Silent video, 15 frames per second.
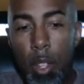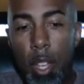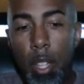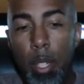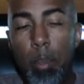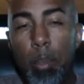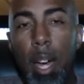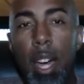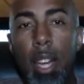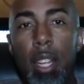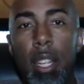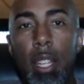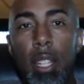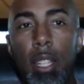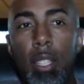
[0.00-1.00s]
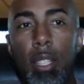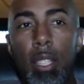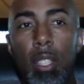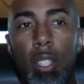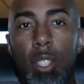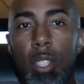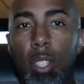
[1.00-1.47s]
Anybody
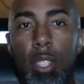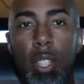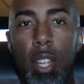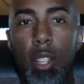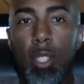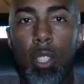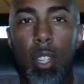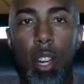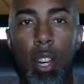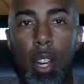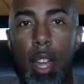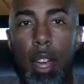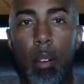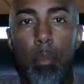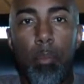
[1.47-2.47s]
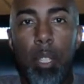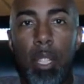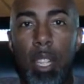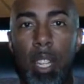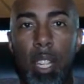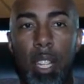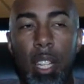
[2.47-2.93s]
just now starting out,
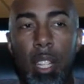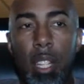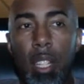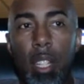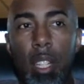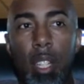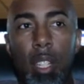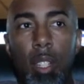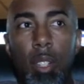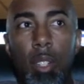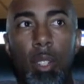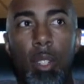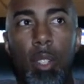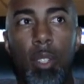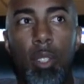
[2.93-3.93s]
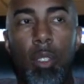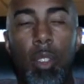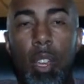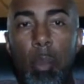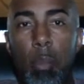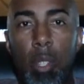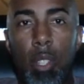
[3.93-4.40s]
beginning, you know,
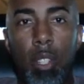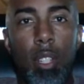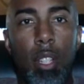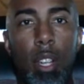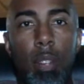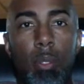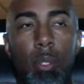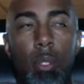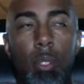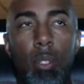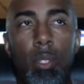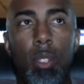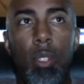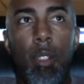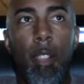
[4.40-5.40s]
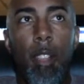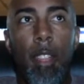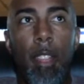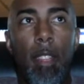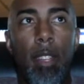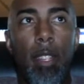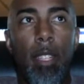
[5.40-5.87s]
amateur level,
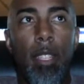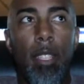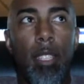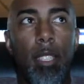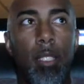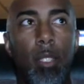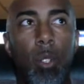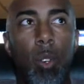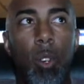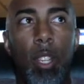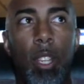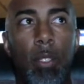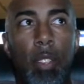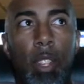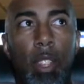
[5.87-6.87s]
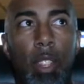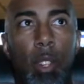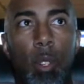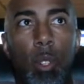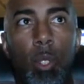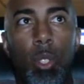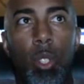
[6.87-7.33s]
or even
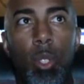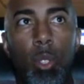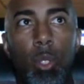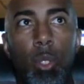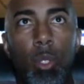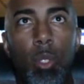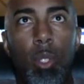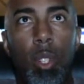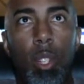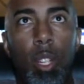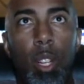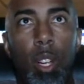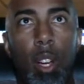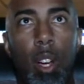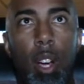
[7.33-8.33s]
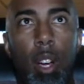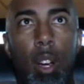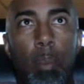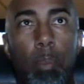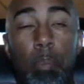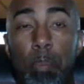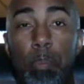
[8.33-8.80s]
those who
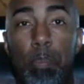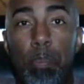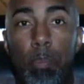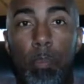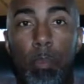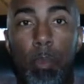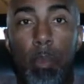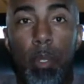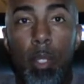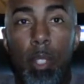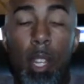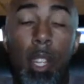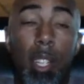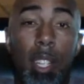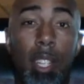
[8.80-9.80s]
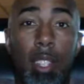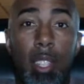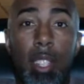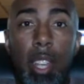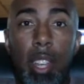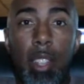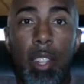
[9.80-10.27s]
are can
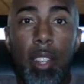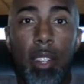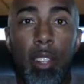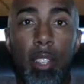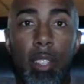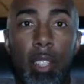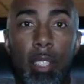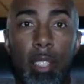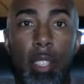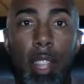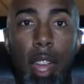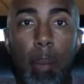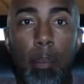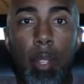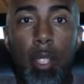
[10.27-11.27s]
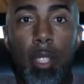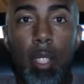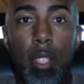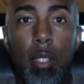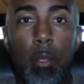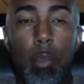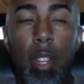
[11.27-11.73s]
say they're established a
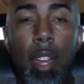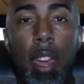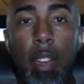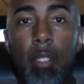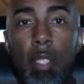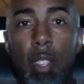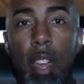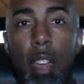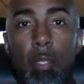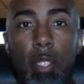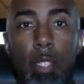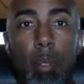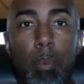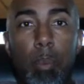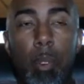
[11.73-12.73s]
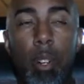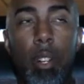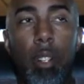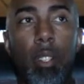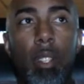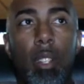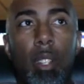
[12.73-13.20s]
little bit, have some
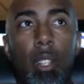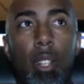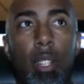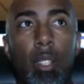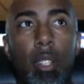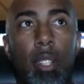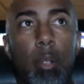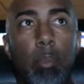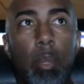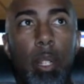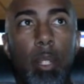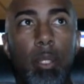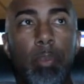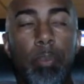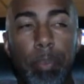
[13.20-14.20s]
work under their belt,